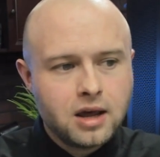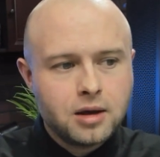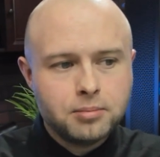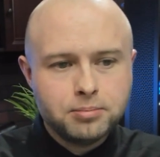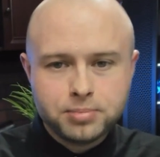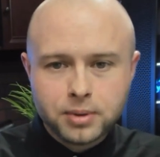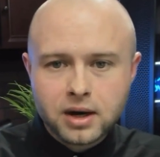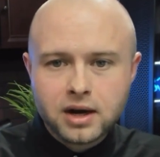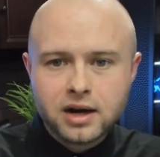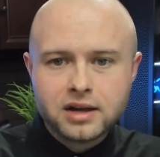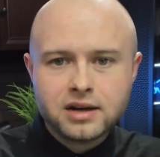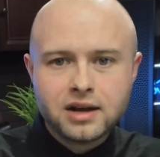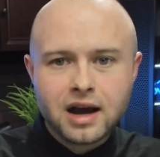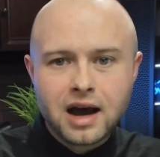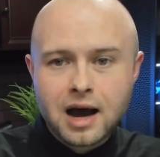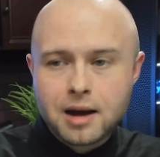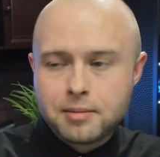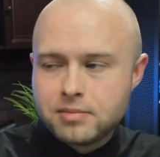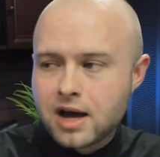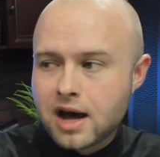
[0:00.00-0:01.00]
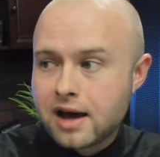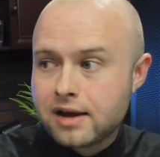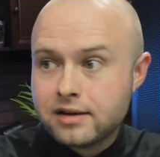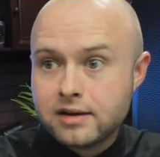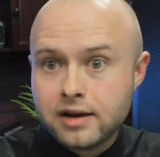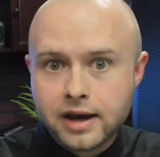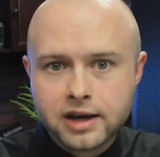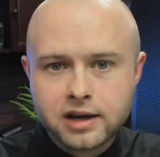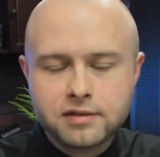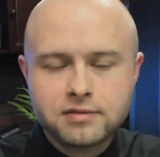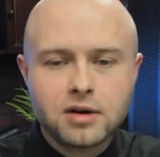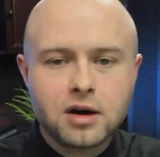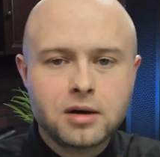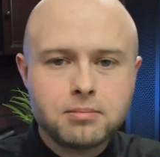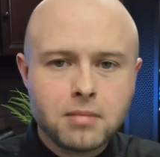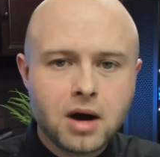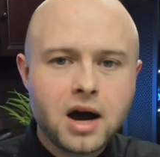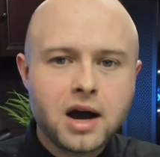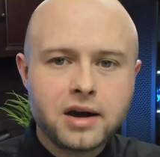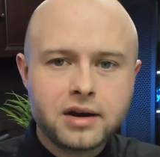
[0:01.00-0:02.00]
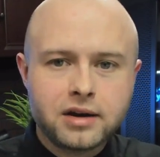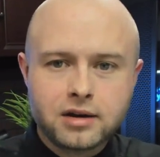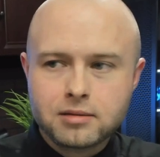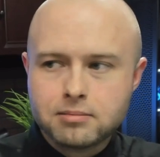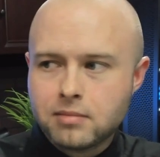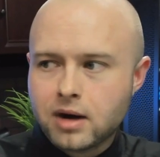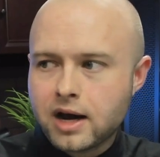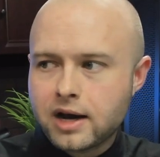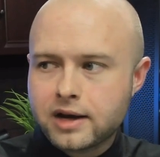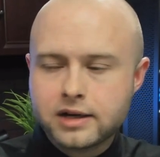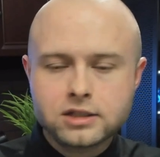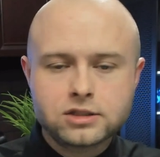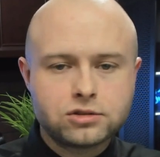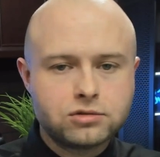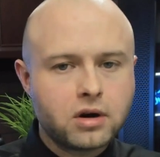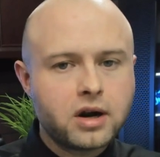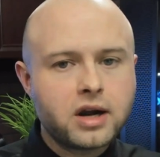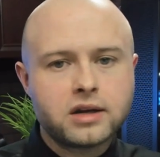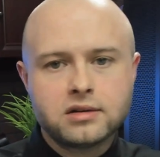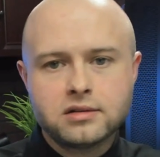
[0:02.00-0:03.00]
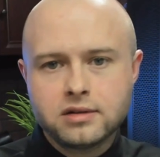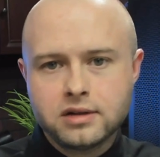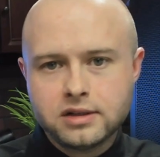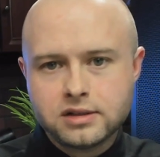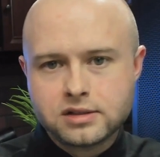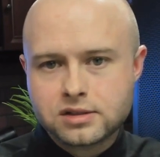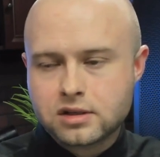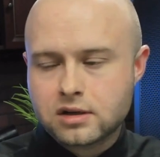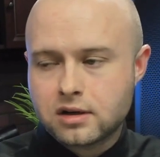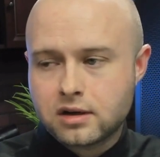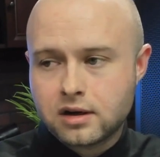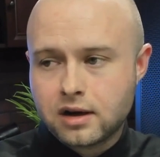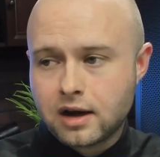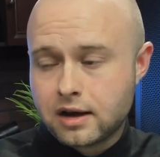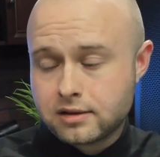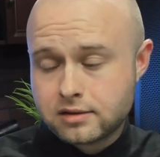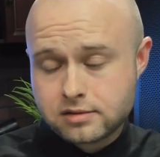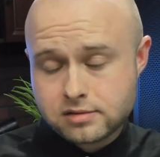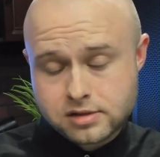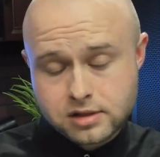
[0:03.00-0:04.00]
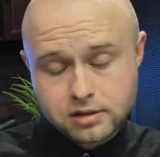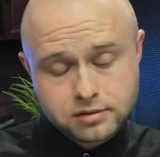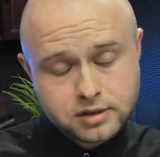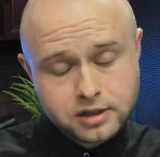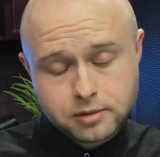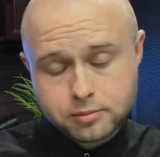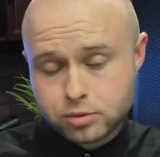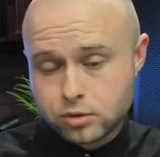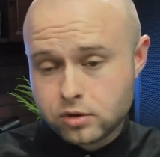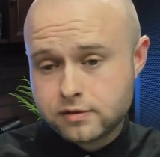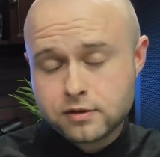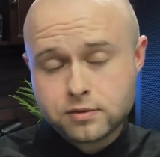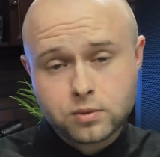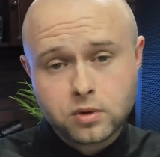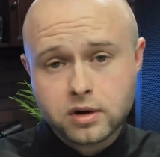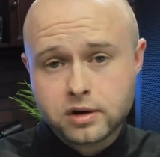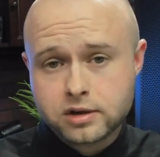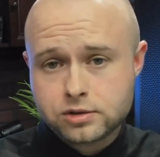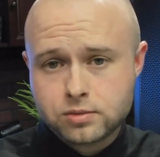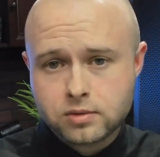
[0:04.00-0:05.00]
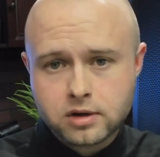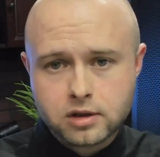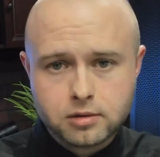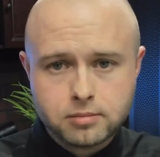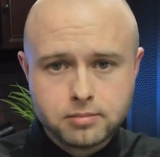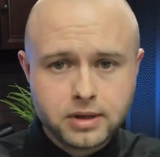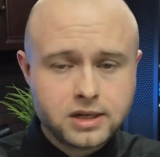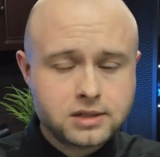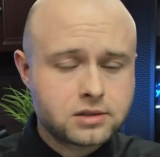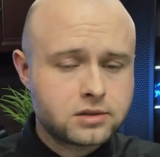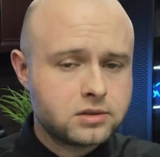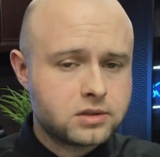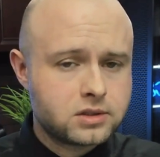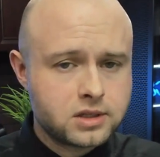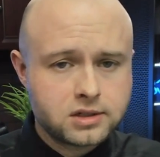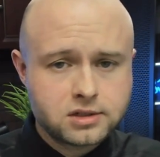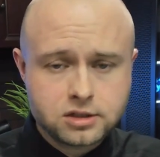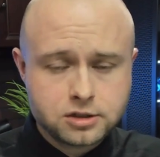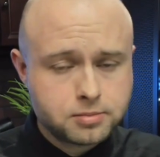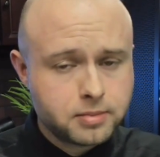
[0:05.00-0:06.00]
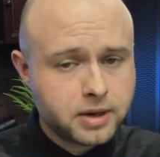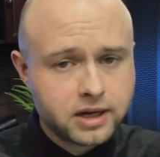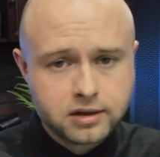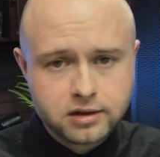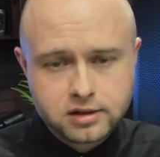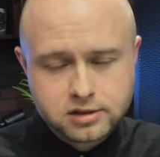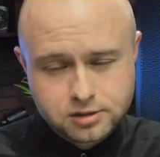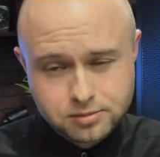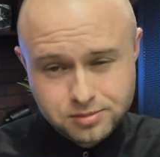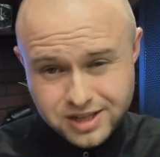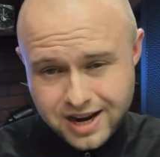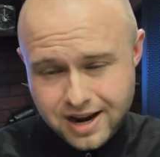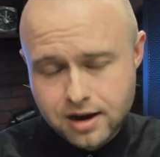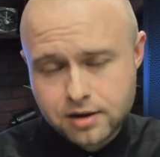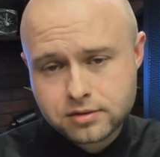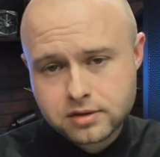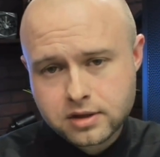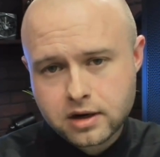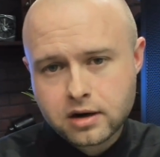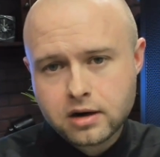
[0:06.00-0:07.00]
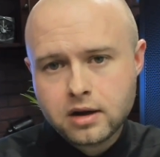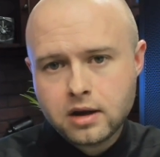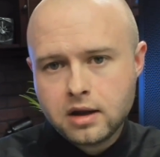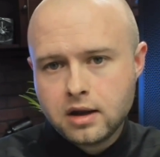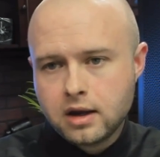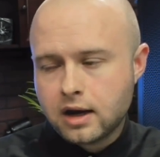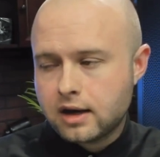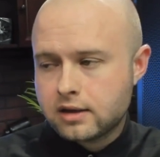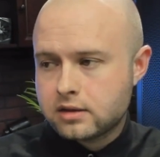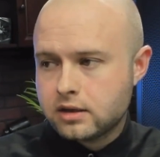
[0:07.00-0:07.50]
But I'm not negative on mining. Mining's great. It's I still think proof of work is one of the best consensus mechanisms out there. I